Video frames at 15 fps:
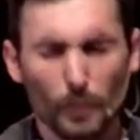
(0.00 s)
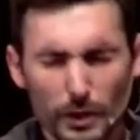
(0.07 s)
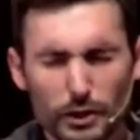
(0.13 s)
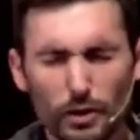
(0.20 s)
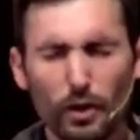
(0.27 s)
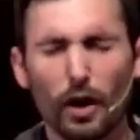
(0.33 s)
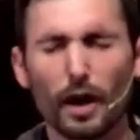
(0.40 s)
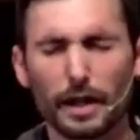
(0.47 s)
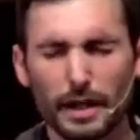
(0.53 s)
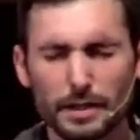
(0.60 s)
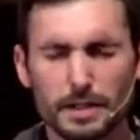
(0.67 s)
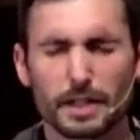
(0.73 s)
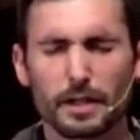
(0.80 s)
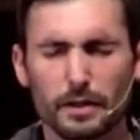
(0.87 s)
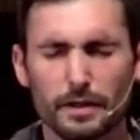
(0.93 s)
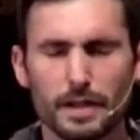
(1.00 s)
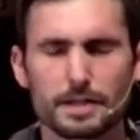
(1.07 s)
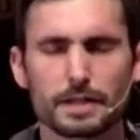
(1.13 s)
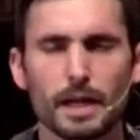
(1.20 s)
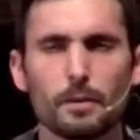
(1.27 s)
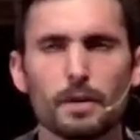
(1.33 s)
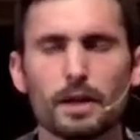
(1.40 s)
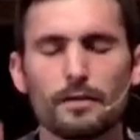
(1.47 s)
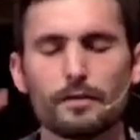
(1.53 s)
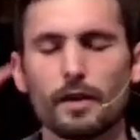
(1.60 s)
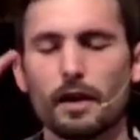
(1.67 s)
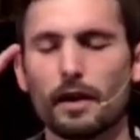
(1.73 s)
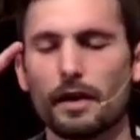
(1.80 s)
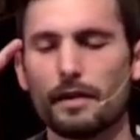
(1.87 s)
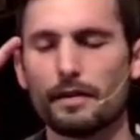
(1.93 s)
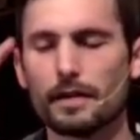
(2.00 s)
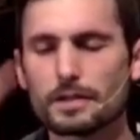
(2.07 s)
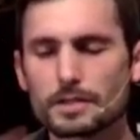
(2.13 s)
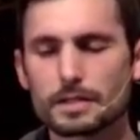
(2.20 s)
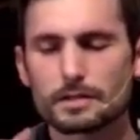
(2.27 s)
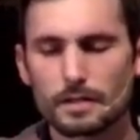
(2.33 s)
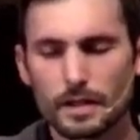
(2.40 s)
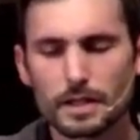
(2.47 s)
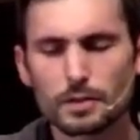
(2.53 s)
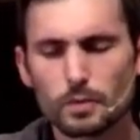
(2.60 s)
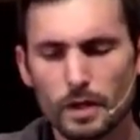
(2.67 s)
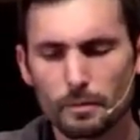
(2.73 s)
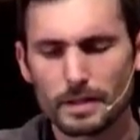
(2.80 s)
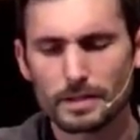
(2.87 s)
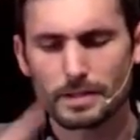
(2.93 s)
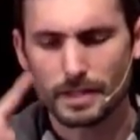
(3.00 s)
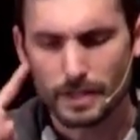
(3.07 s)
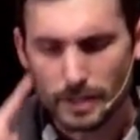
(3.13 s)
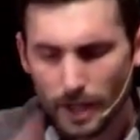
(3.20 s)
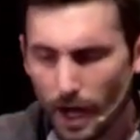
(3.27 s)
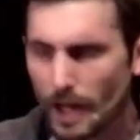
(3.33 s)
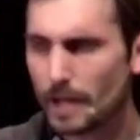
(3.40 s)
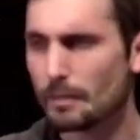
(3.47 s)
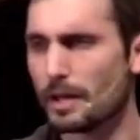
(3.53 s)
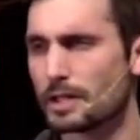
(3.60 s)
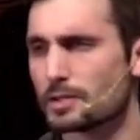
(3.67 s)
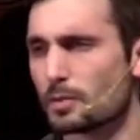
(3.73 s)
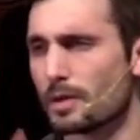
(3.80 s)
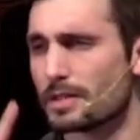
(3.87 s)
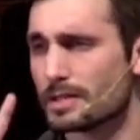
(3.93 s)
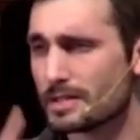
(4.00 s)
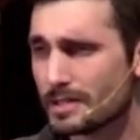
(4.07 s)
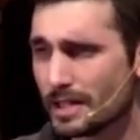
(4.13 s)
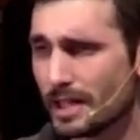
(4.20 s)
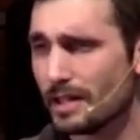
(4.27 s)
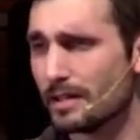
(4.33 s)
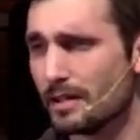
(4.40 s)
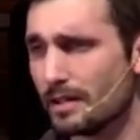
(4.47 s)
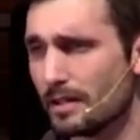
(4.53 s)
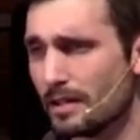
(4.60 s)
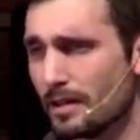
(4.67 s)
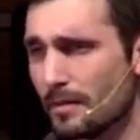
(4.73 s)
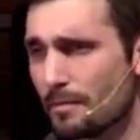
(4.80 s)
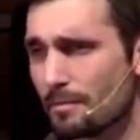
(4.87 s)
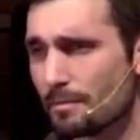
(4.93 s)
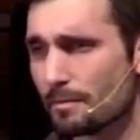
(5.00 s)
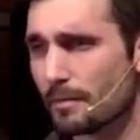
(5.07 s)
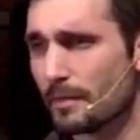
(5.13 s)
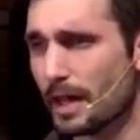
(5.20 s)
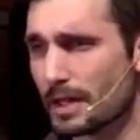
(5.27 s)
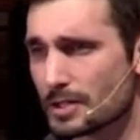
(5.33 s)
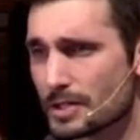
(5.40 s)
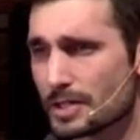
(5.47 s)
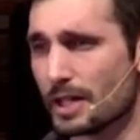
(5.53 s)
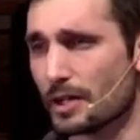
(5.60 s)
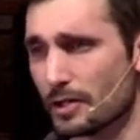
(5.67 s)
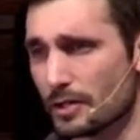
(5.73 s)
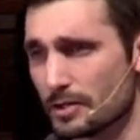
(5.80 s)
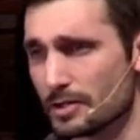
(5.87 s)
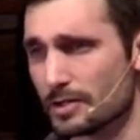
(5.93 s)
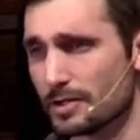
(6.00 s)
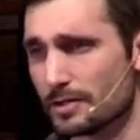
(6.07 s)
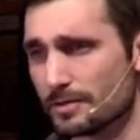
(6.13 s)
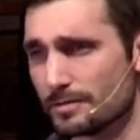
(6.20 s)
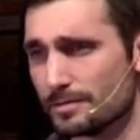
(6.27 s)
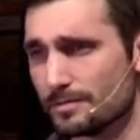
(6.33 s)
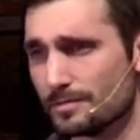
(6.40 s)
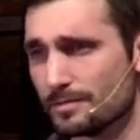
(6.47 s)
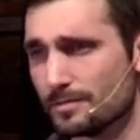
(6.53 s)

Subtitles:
original audience hearing this, this would have been synonymous with sin and sinners.